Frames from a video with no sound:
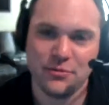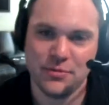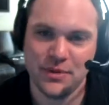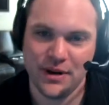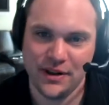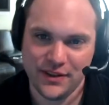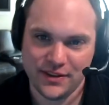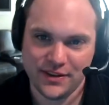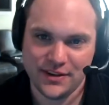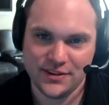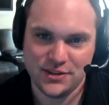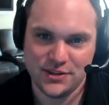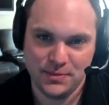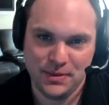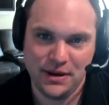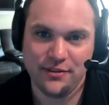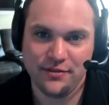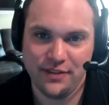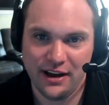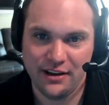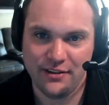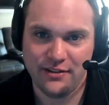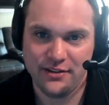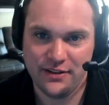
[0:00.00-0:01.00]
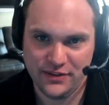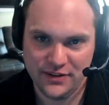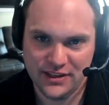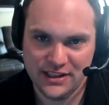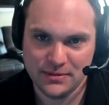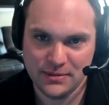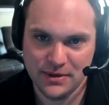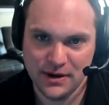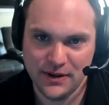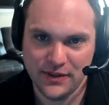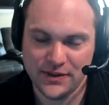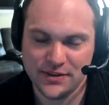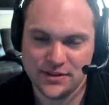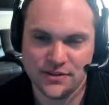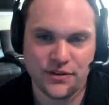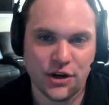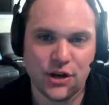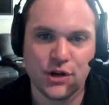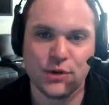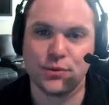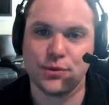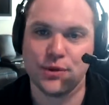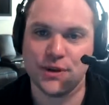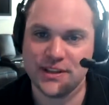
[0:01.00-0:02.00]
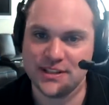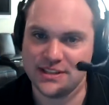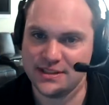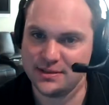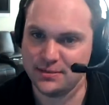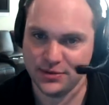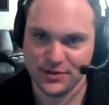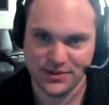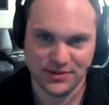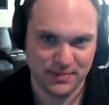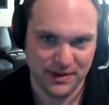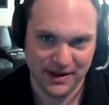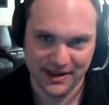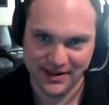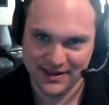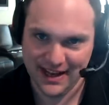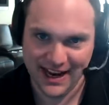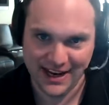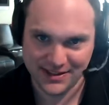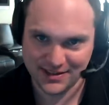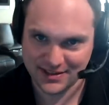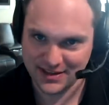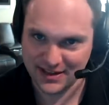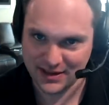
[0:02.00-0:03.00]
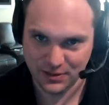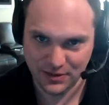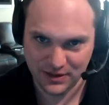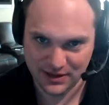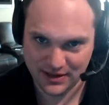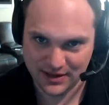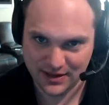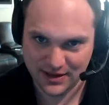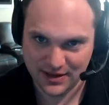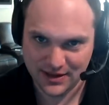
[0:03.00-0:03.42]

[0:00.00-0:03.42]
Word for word: month because you pay five fifty a month is a very reasonable spend to ask anyone.